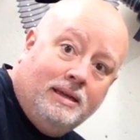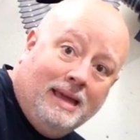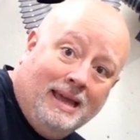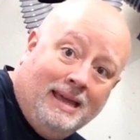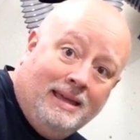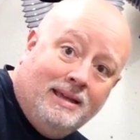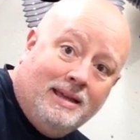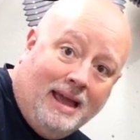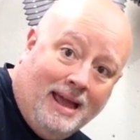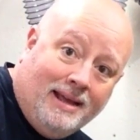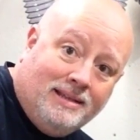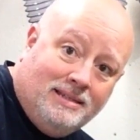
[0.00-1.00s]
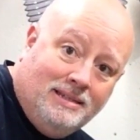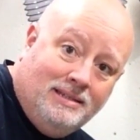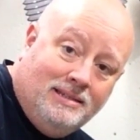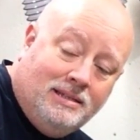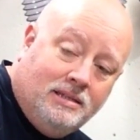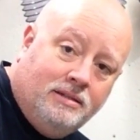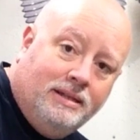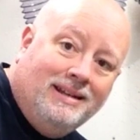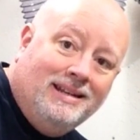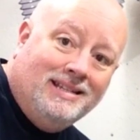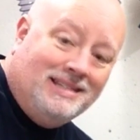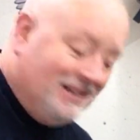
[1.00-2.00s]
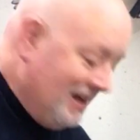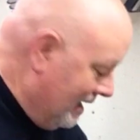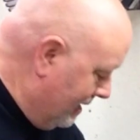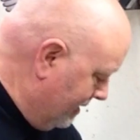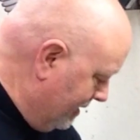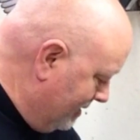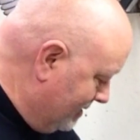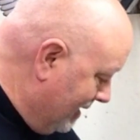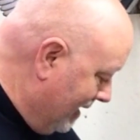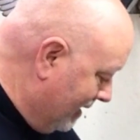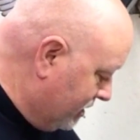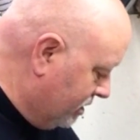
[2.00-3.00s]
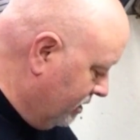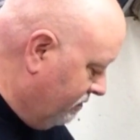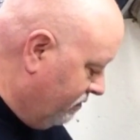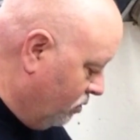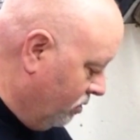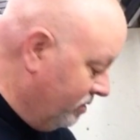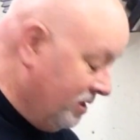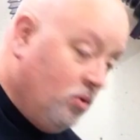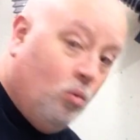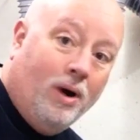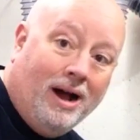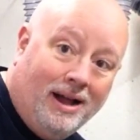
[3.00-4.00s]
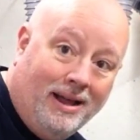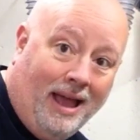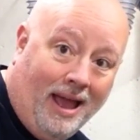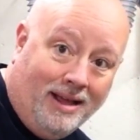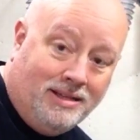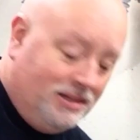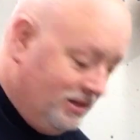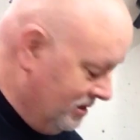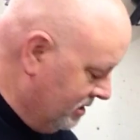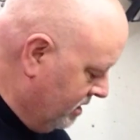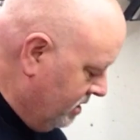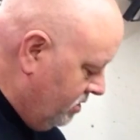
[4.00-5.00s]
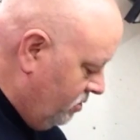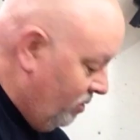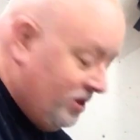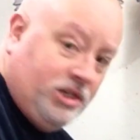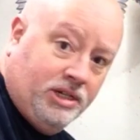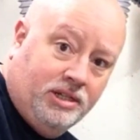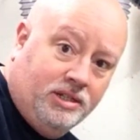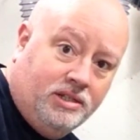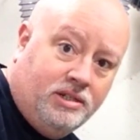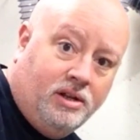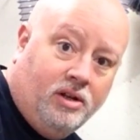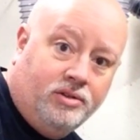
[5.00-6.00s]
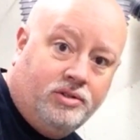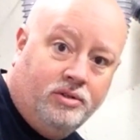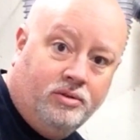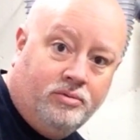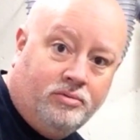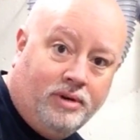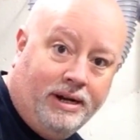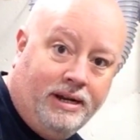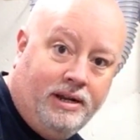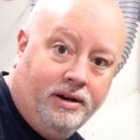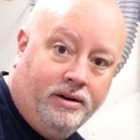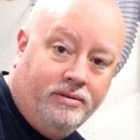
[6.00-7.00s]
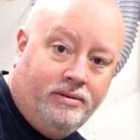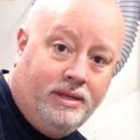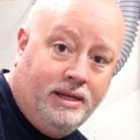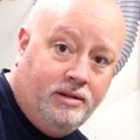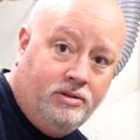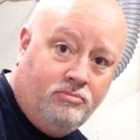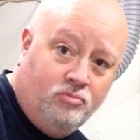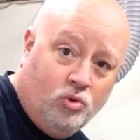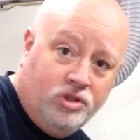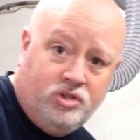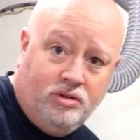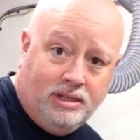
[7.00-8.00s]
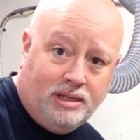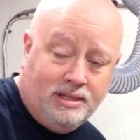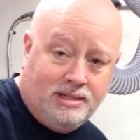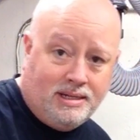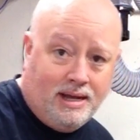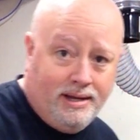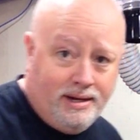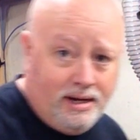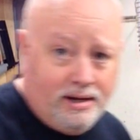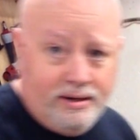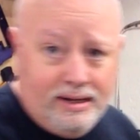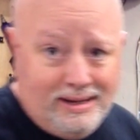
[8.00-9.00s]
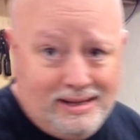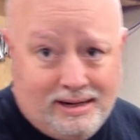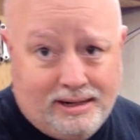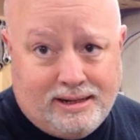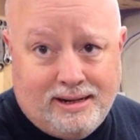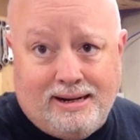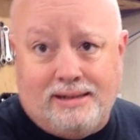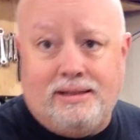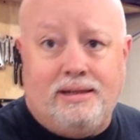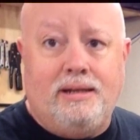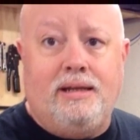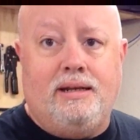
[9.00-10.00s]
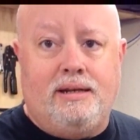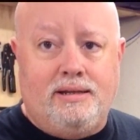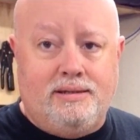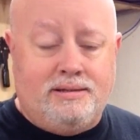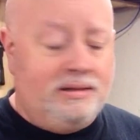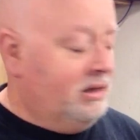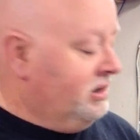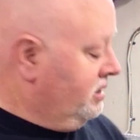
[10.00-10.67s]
A axis, and it is not. It is actually for the Y axis, which is also right here. Once you get the side on and get it connected, it is